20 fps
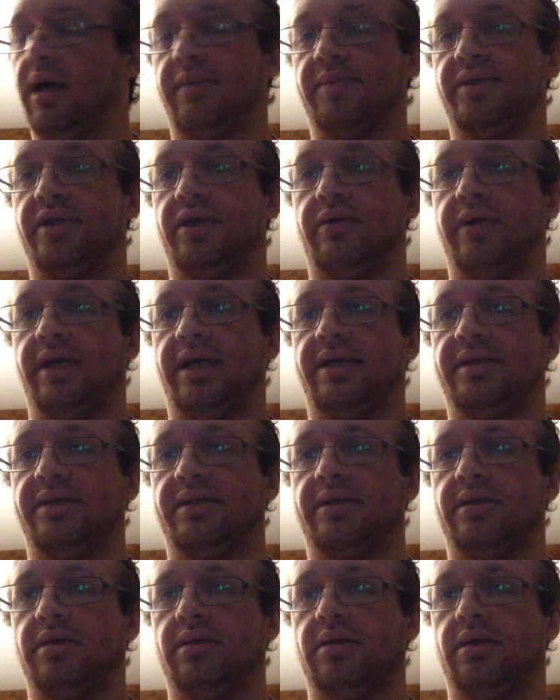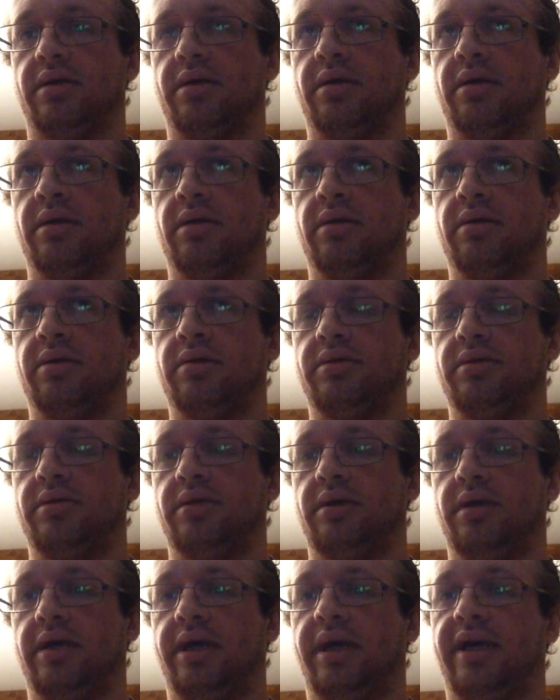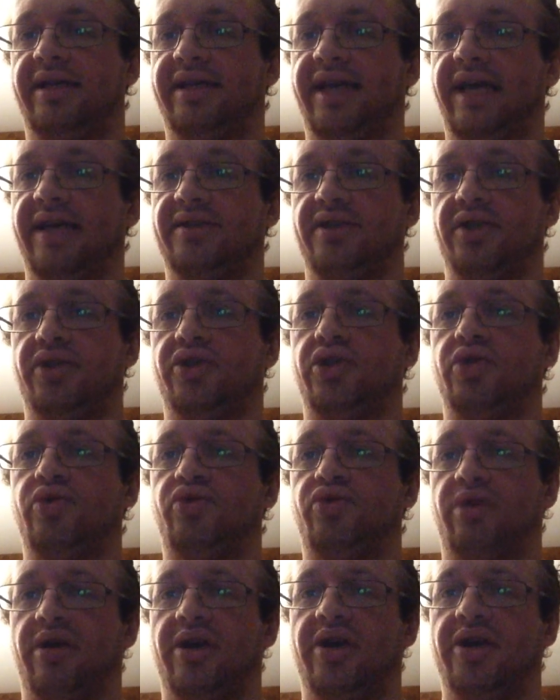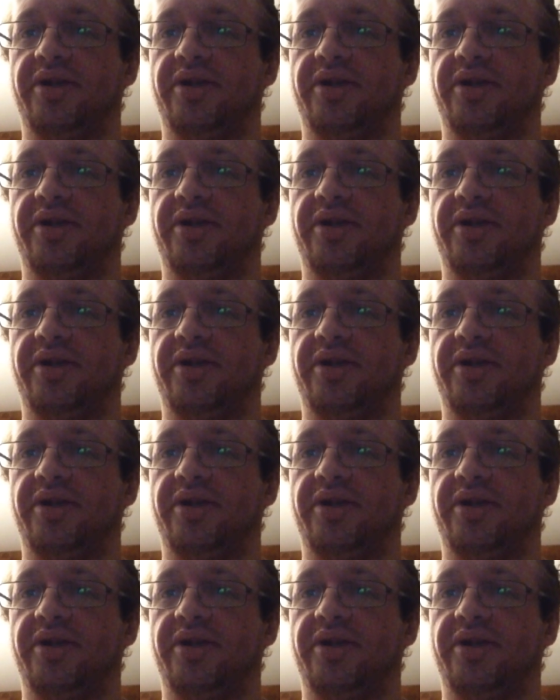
So he takes this new drug